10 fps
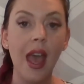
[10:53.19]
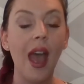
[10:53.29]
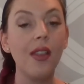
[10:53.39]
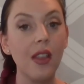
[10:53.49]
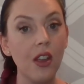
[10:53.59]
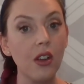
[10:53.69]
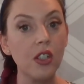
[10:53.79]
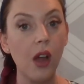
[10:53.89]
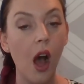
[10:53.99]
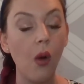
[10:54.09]
and then they're
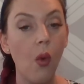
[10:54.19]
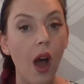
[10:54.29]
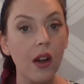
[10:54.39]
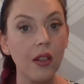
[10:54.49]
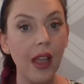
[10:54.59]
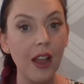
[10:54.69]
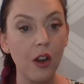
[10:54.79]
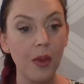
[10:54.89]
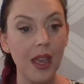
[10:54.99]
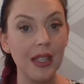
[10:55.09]
in hot water
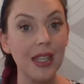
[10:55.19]
later because